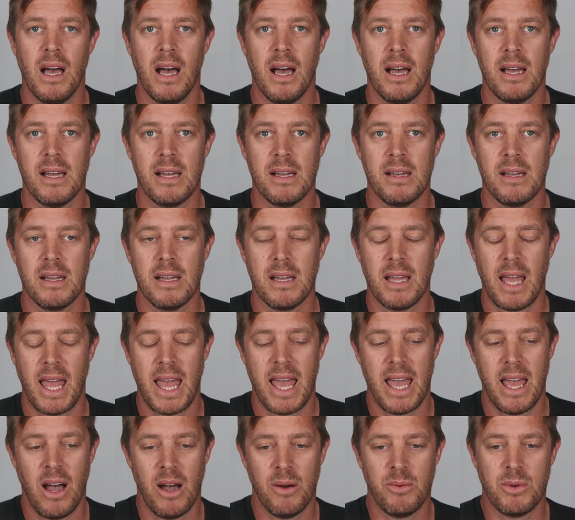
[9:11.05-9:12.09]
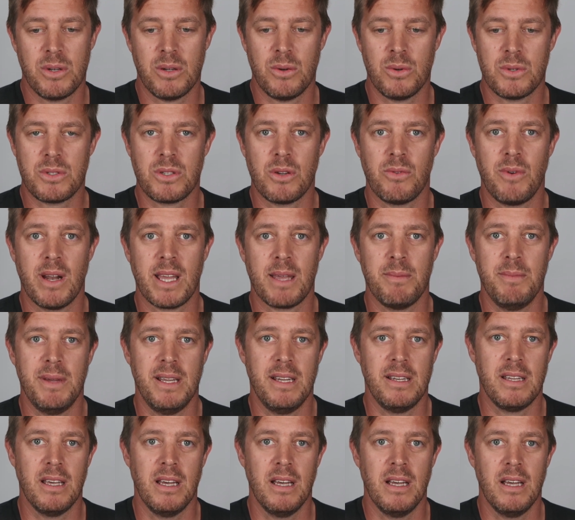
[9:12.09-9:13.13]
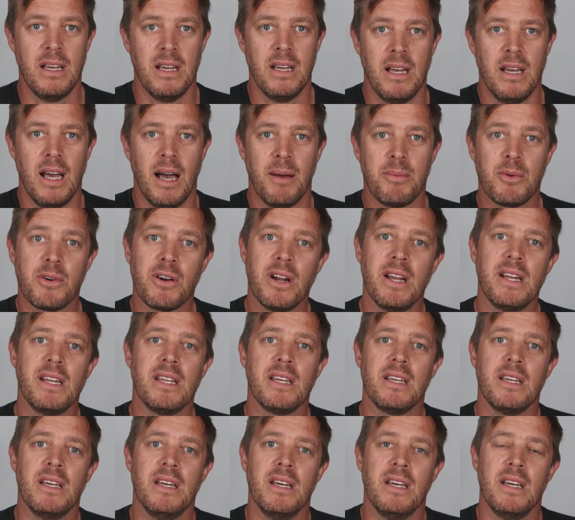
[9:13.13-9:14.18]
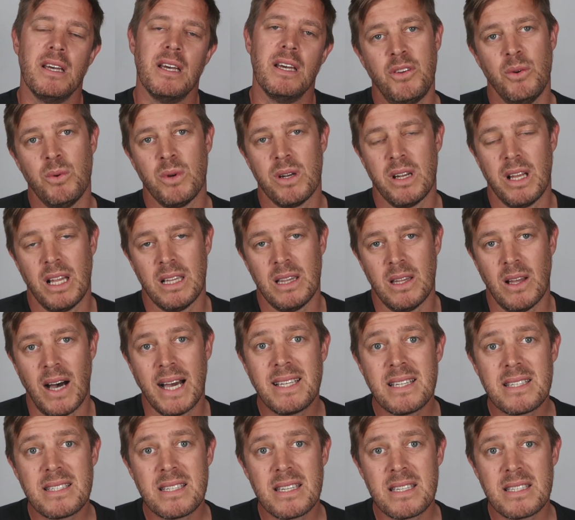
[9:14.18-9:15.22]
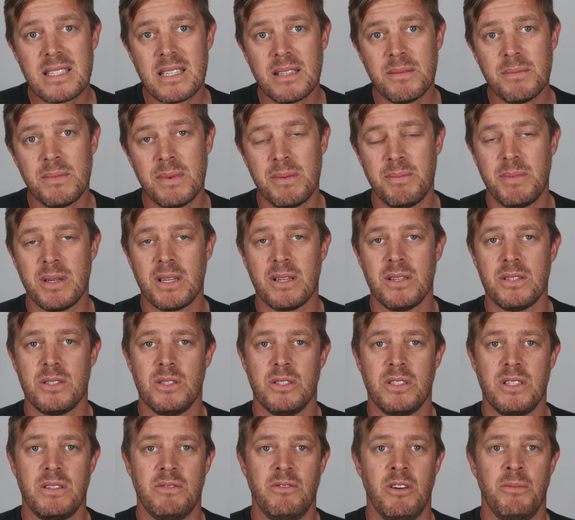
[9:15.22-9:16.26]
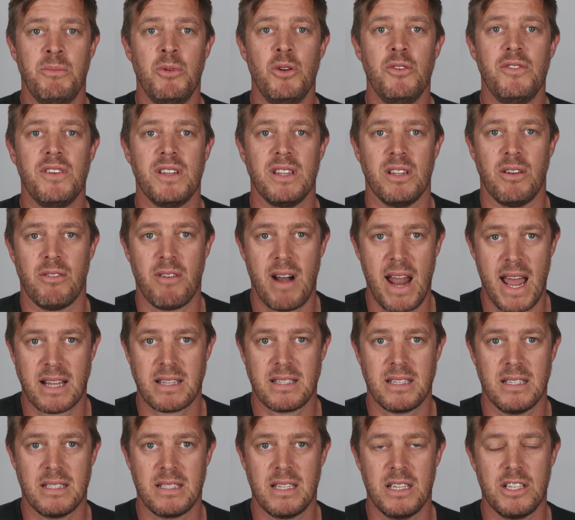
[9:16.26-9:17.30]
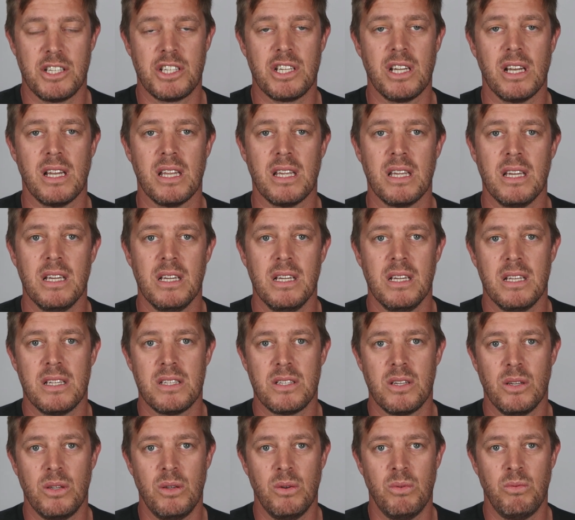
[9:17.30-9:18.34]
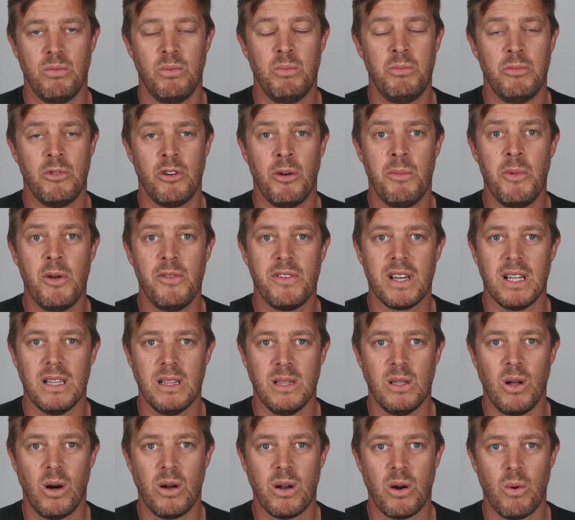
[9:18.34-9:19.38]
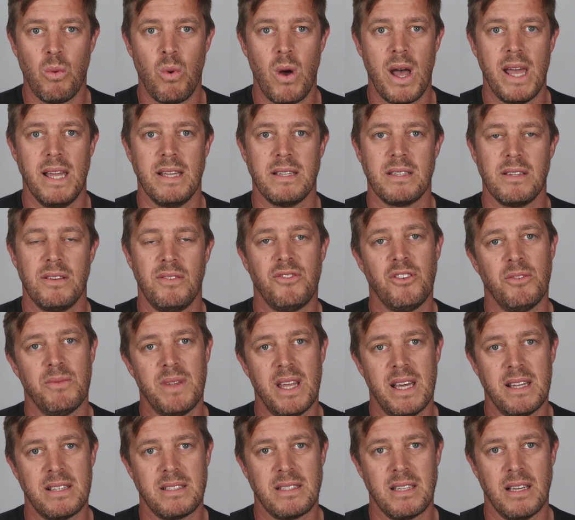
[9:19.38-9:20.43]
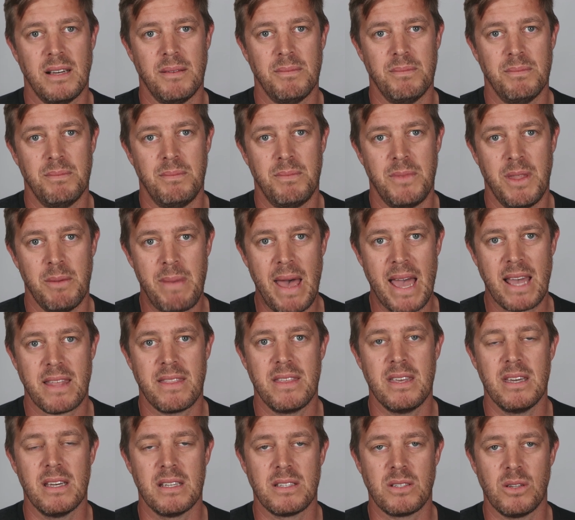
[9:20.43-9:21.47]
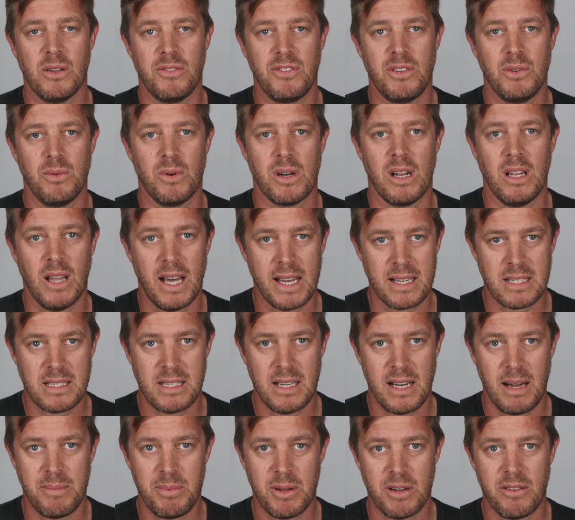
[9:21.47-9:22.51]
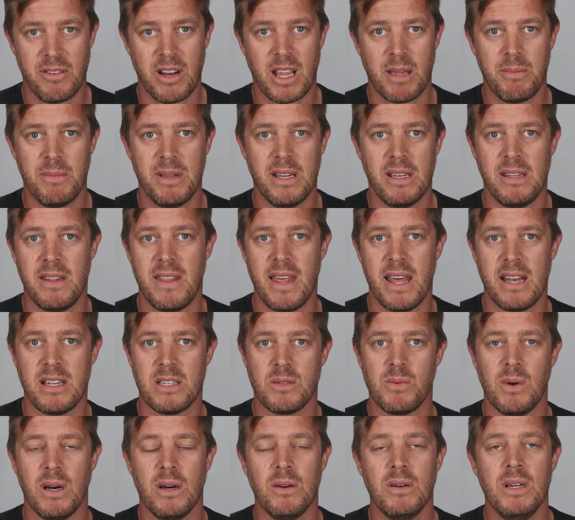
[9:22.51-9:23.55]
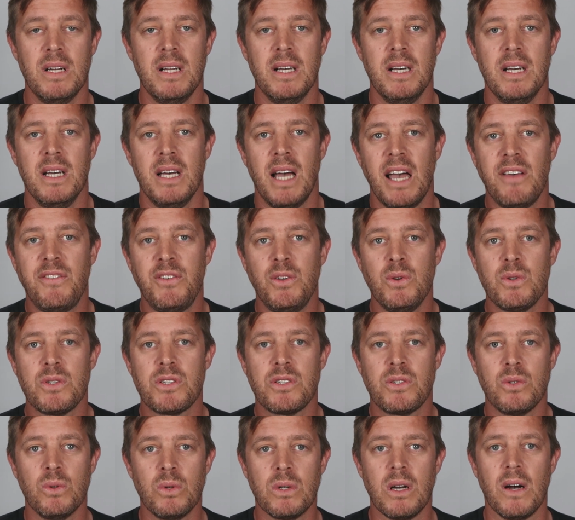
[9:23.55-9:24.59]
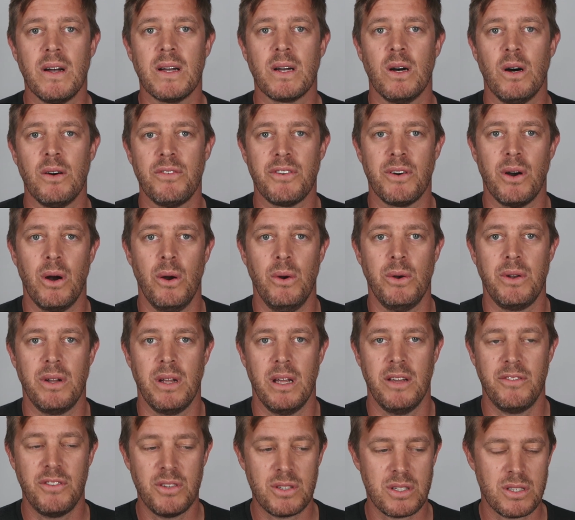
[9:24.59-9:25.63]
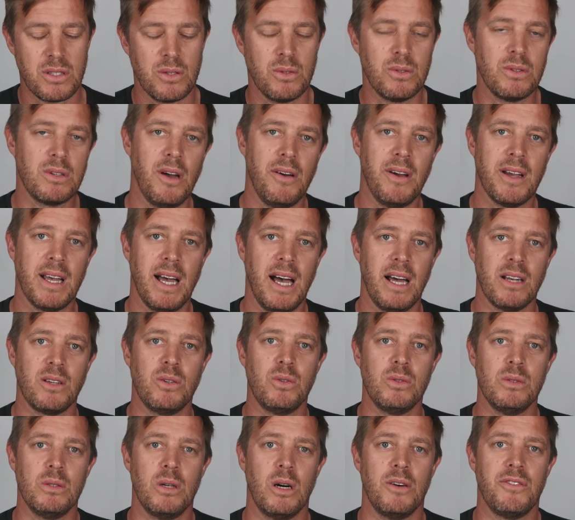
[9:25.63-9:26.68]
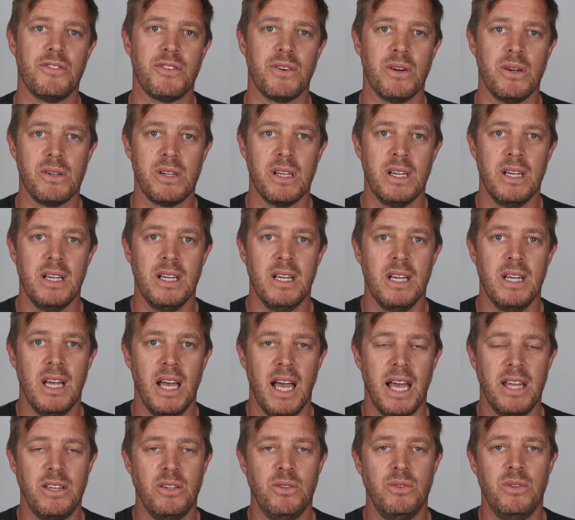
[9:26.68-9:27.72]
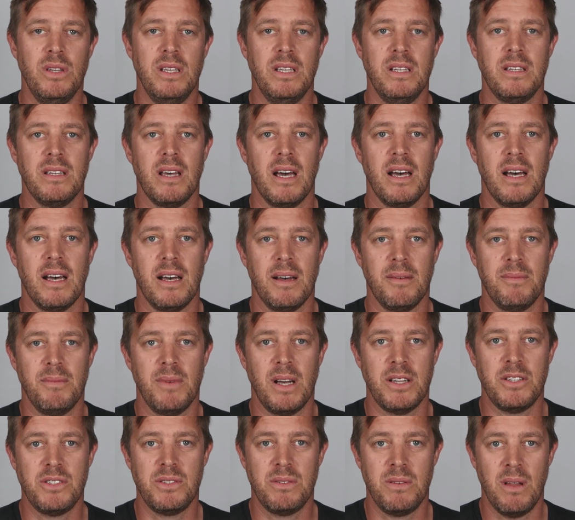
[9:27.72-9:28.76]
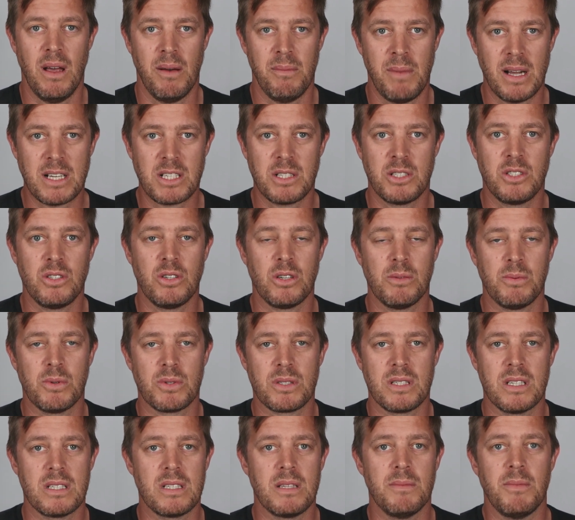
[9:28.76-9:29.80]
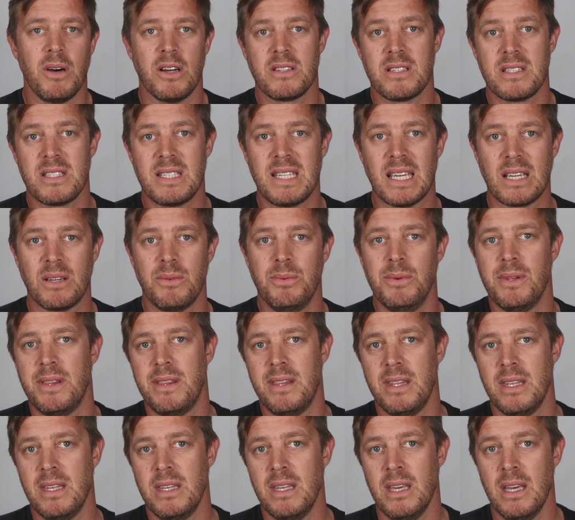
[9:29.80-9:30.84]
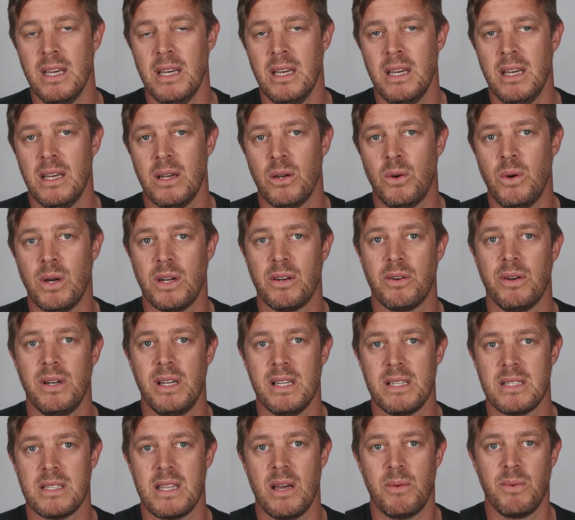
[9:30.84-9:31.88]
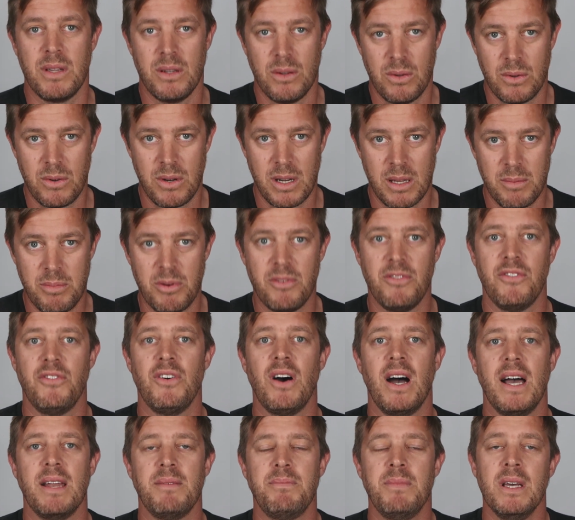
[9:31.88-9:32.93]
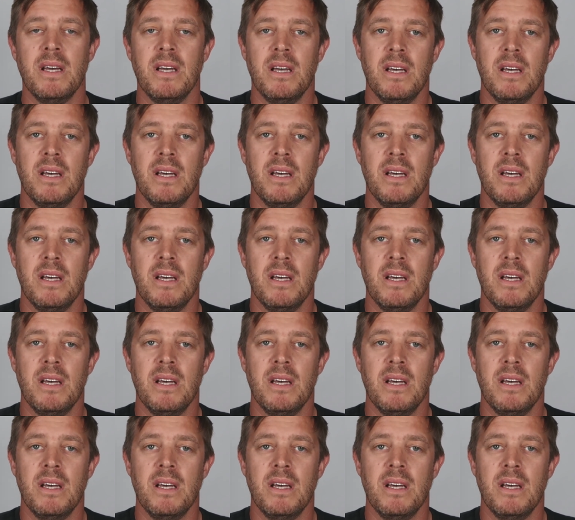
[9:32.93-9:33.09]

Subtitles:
I would also recommend upgrading if you want a lighter system, because you're removing the racks essentially. So you're removing a lot of weight from that the back there. So if you want a lighter setup, I'd recommend that as well. If you're still going off-road, if you're still going hardcore off-road and you need a much durable system, I'd stick with the quick release that we already provide.